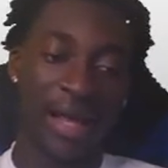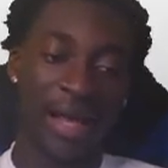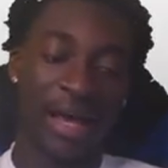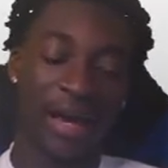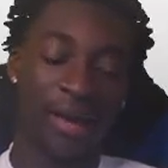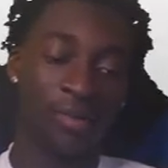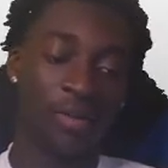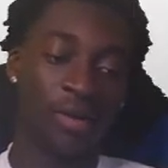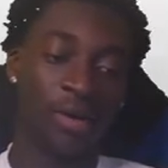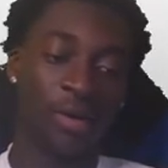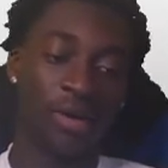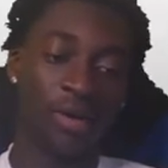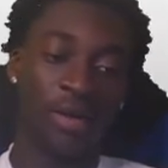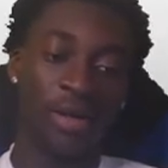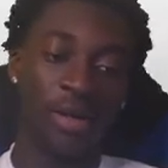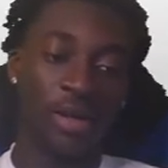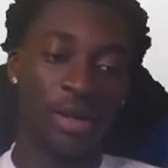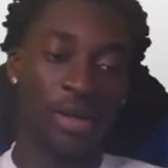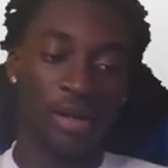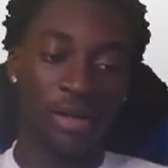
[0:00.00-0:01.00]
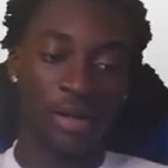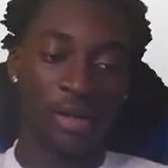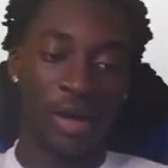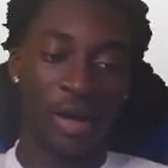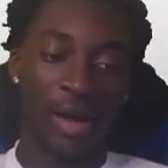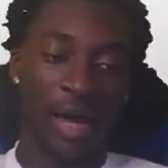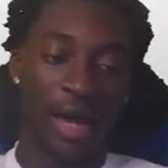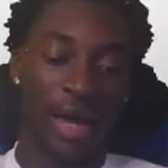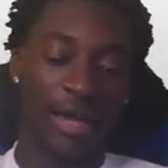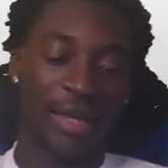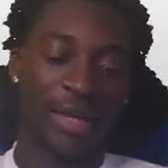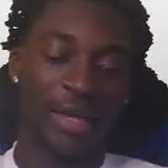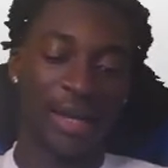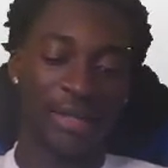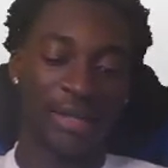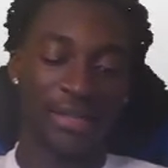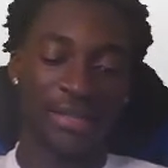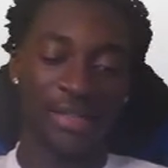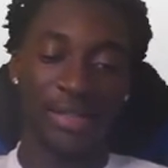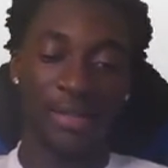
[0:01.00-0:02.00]
I
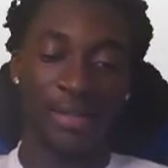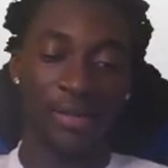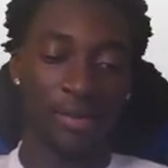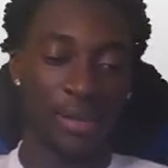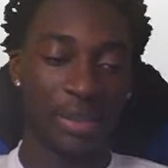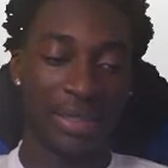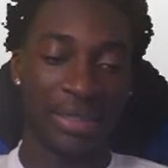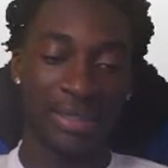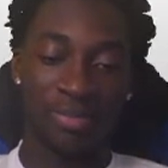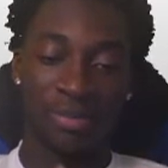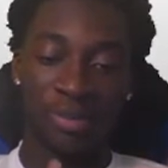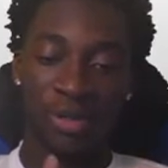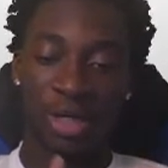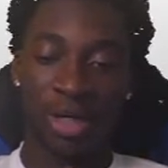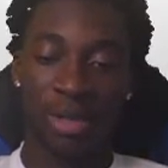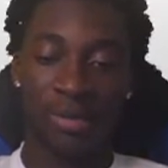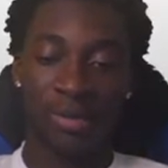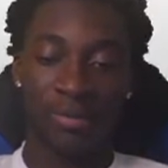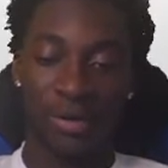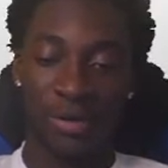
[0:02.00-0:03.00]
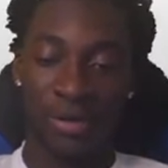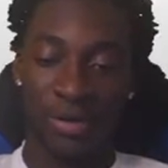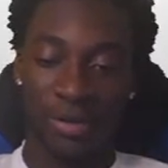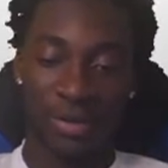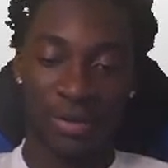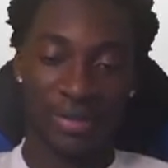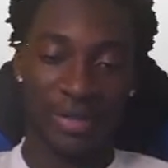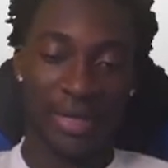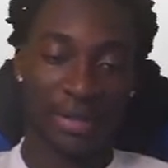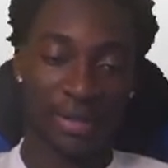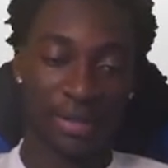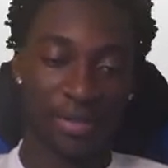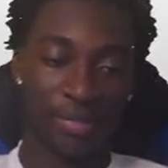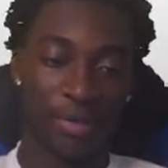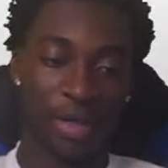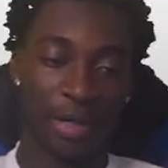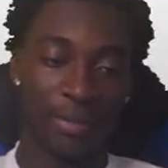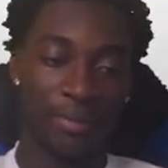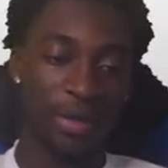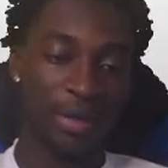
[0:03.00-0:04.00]
can't say his mom. I'm not going to attack the
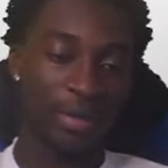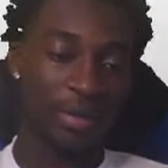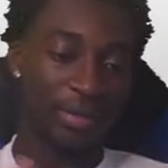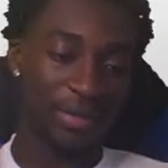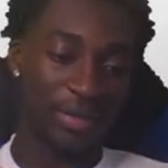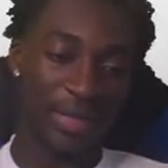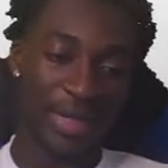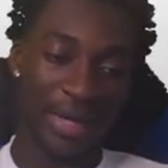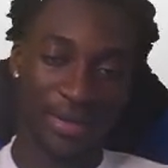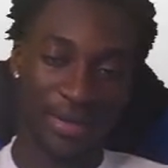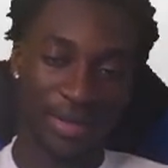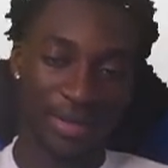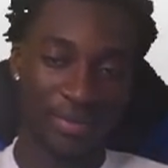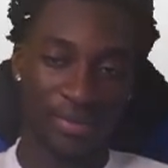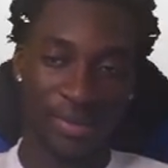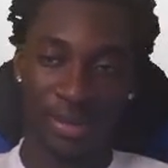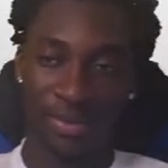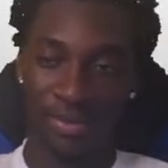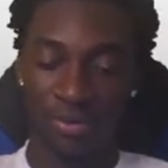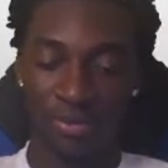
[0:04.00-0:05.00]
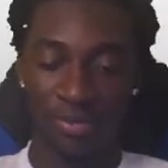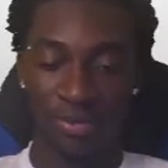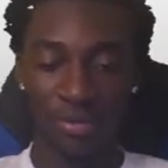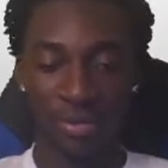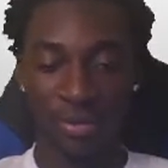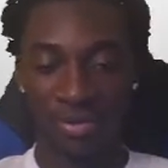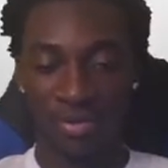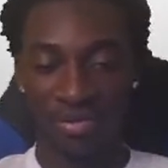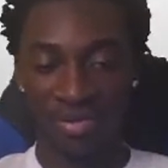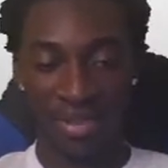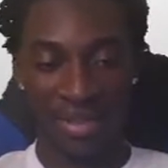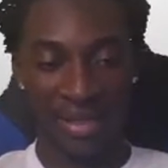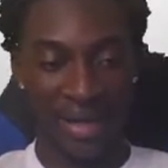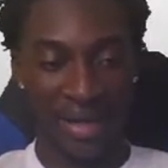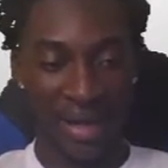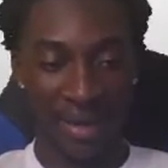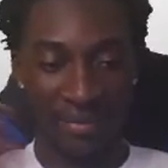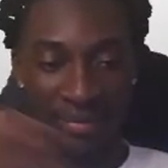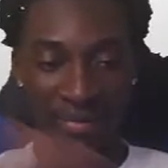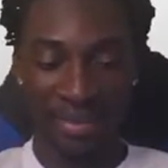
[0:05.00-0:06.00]
mom. I'm not going to attack the people who are doing
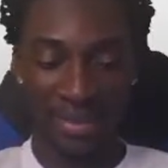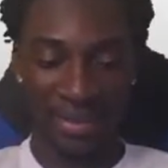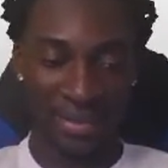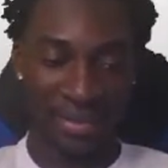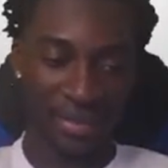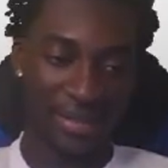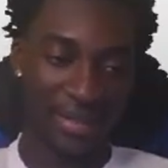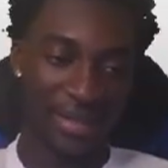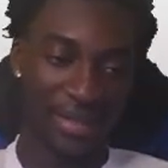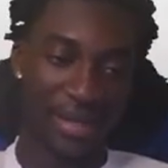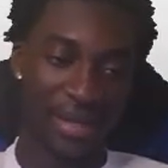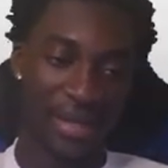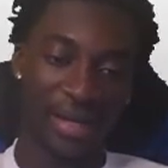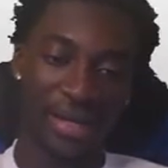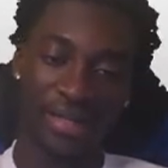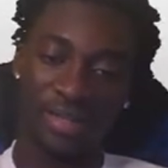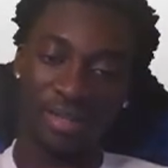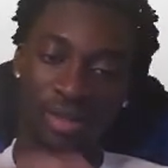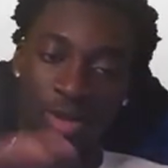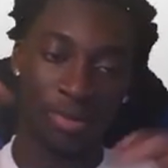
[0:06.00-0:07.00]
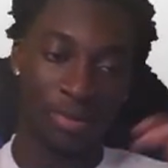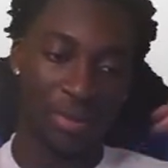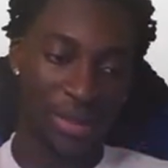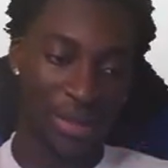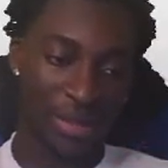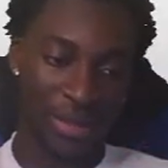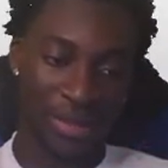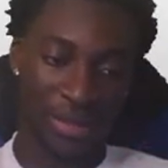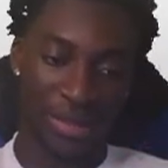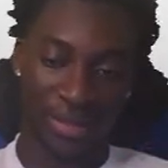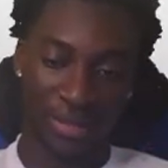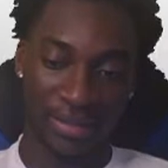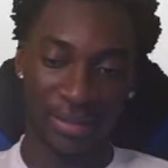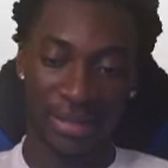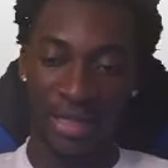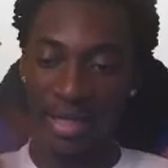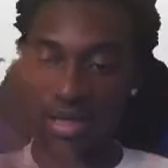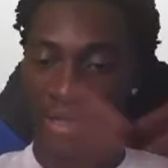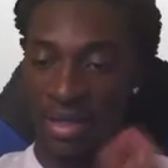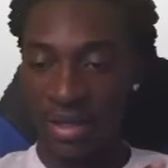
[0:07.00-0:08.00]
that. I'm just going to say, like, I just hope the kid has
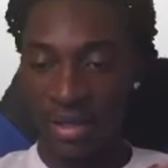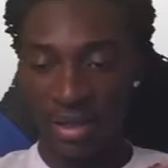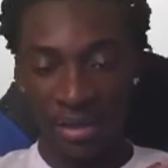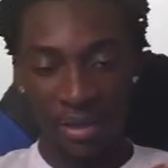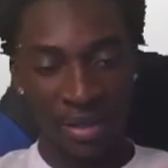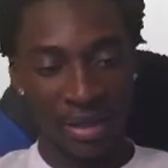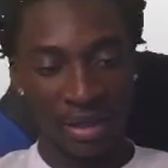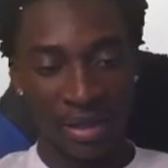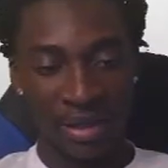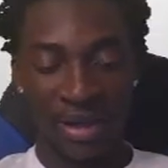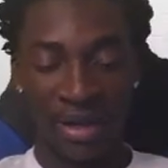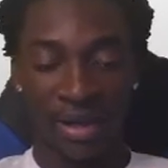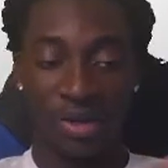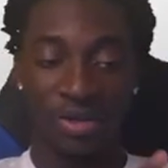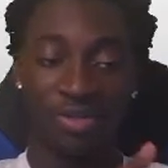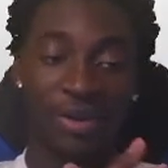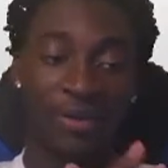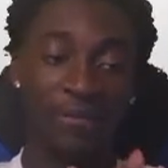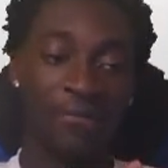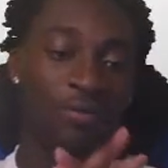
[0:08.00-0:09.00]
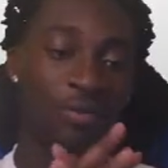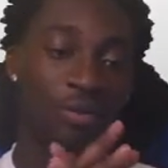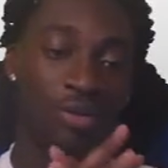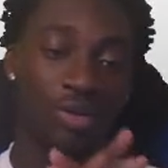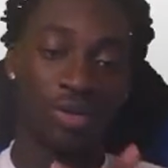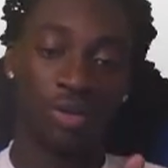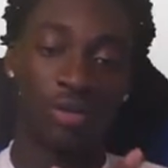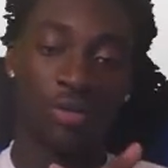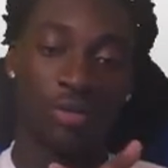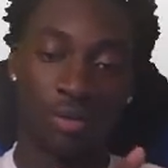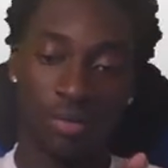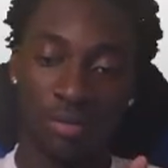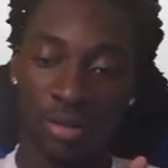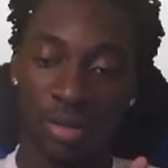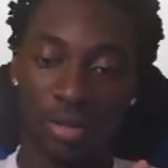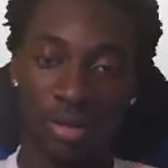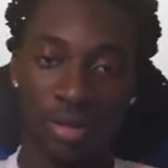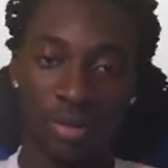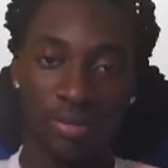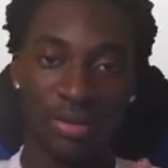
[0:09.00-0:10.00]
a great future.
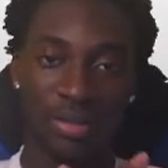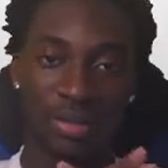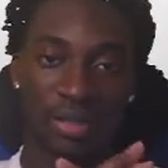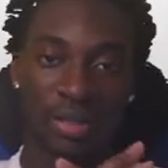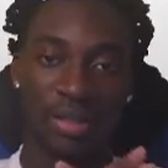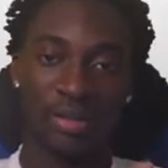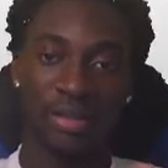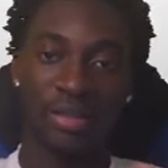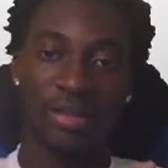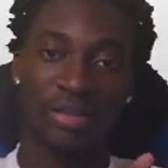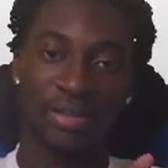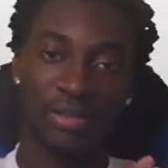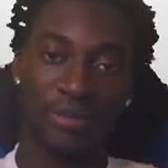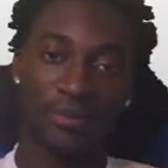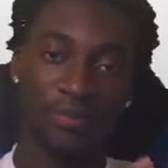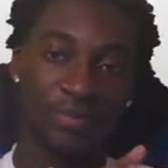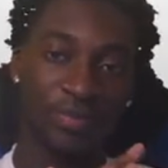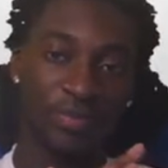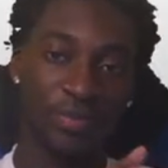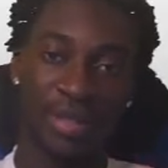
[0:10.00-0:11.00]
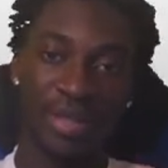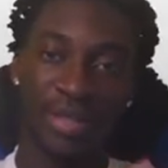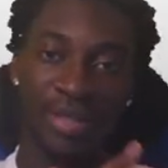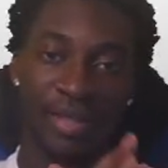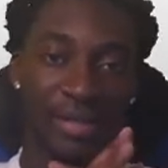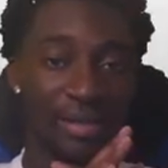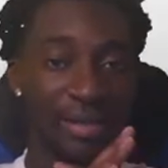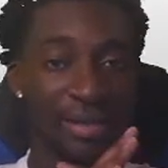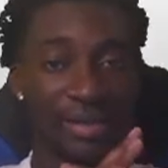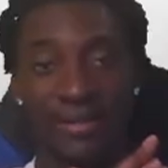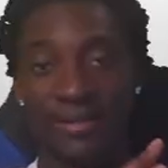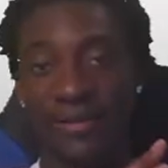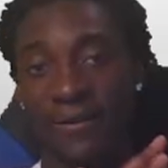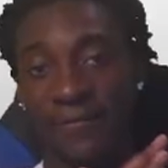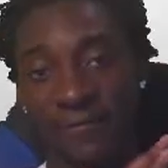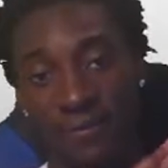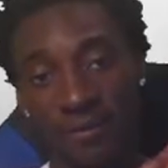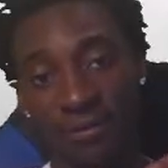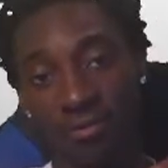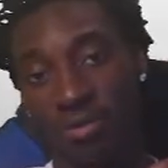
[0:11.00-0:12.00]
You know what I'm saying? Because this
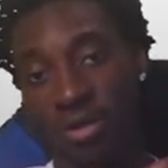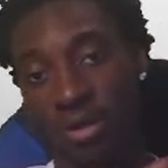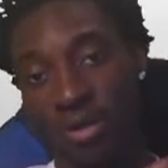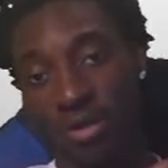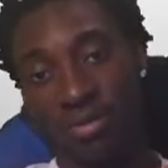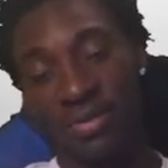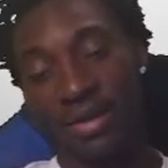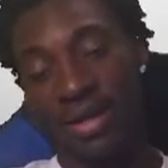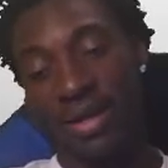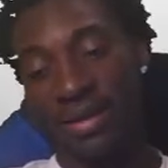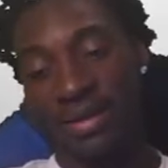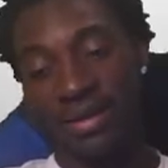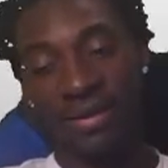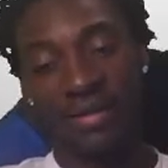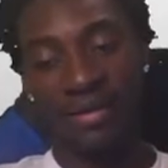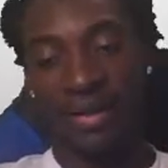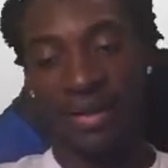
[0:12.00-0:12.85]
stuff is real, man.